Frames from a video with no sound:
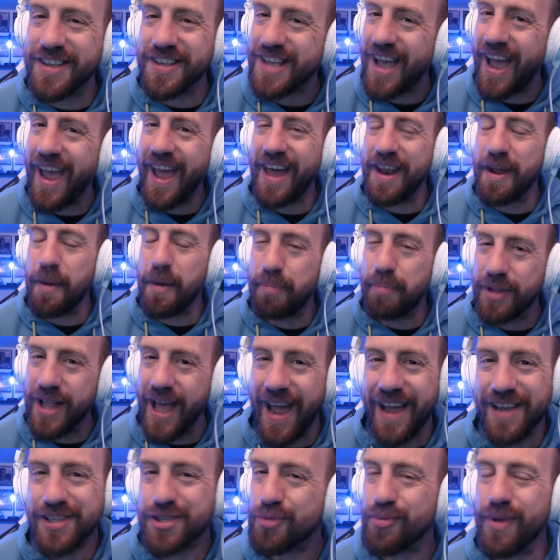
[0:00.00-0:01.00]
I had a
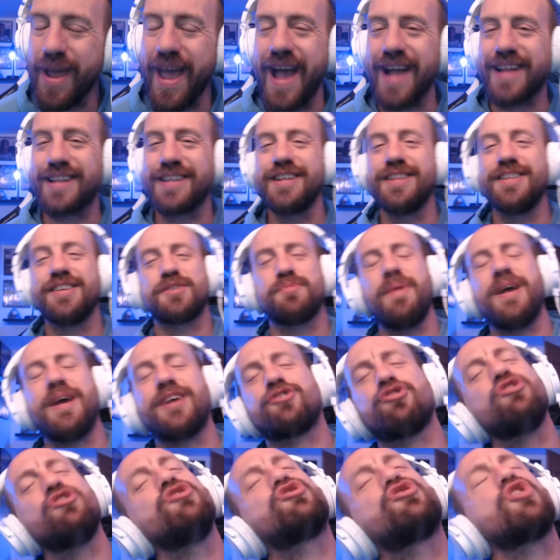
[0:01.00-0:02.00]
blast reacting to this. Make
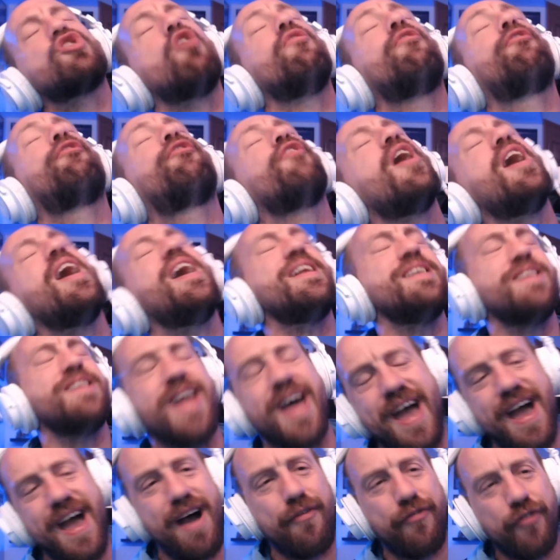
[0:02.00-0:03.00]
sure you show
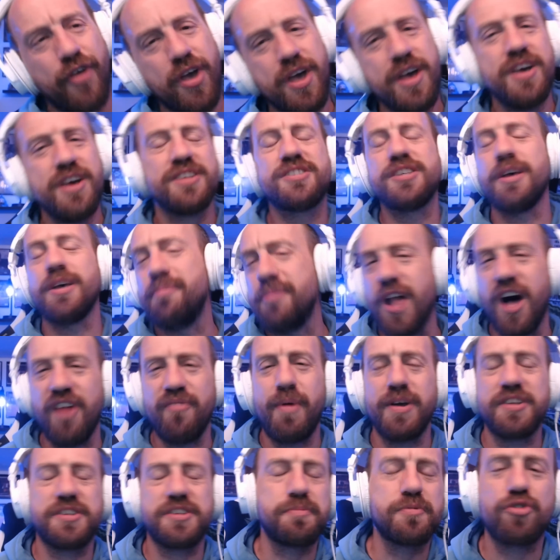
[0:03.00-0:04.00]
FuhNaff some love
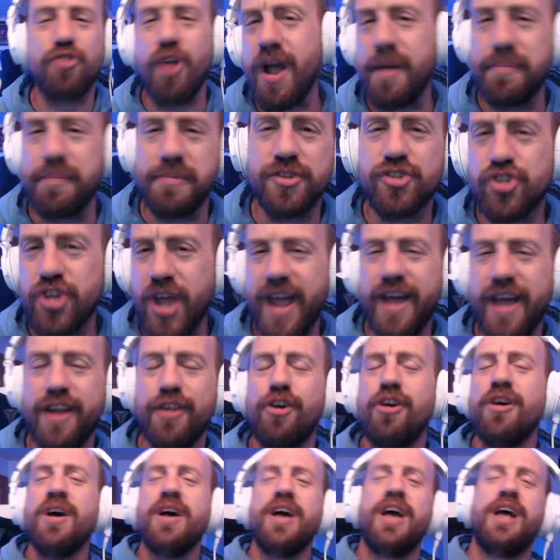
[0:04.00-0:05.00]
by subscribing to his
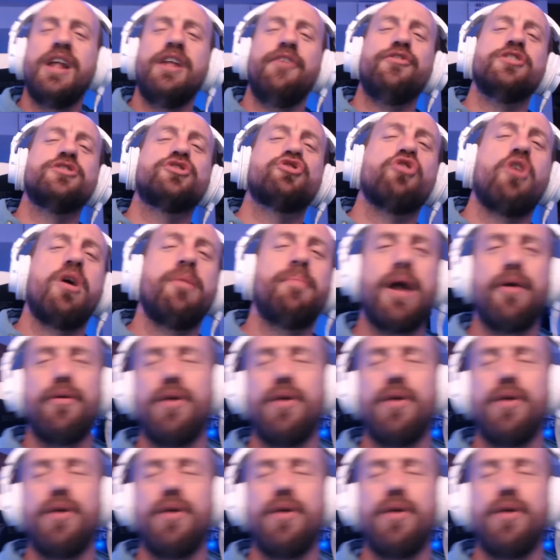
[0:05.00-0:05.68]
channel. And if you enjoy my